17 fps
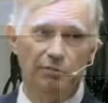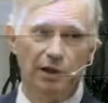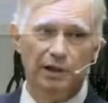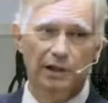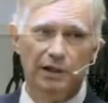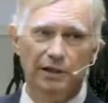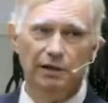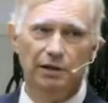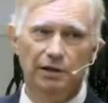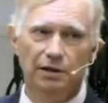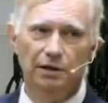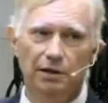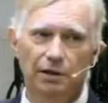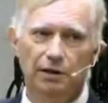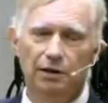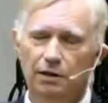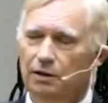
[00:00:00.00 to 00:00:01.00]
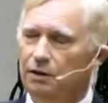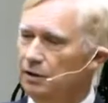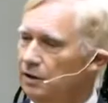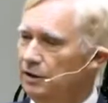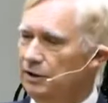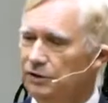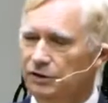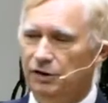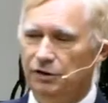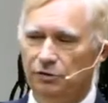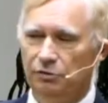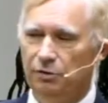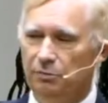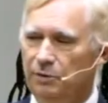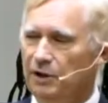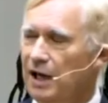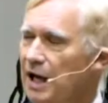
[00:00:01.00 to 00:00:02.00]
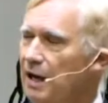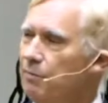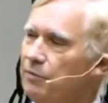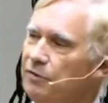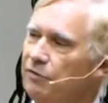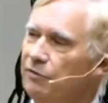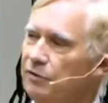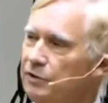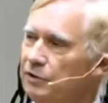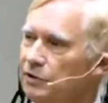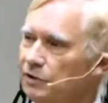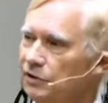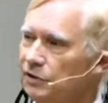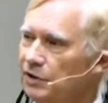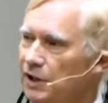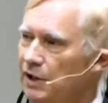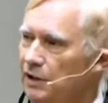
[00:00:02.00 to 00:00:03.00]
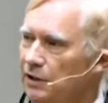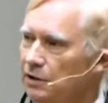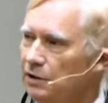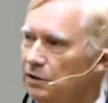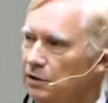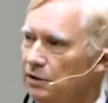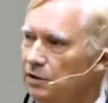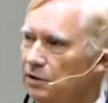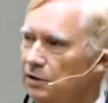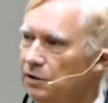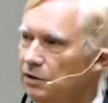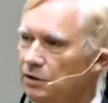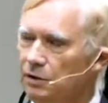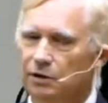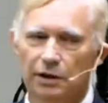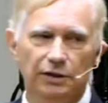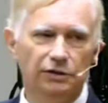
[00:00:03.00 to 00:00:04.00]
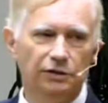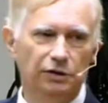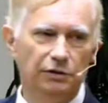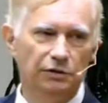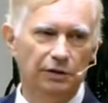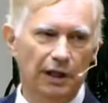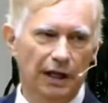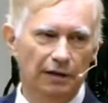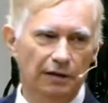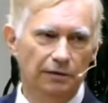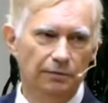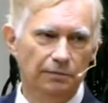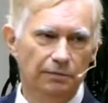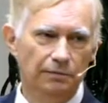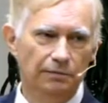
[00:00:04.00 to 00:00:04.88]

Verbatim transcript: money. And he says, we'd be happy for you to stay. Let's do that.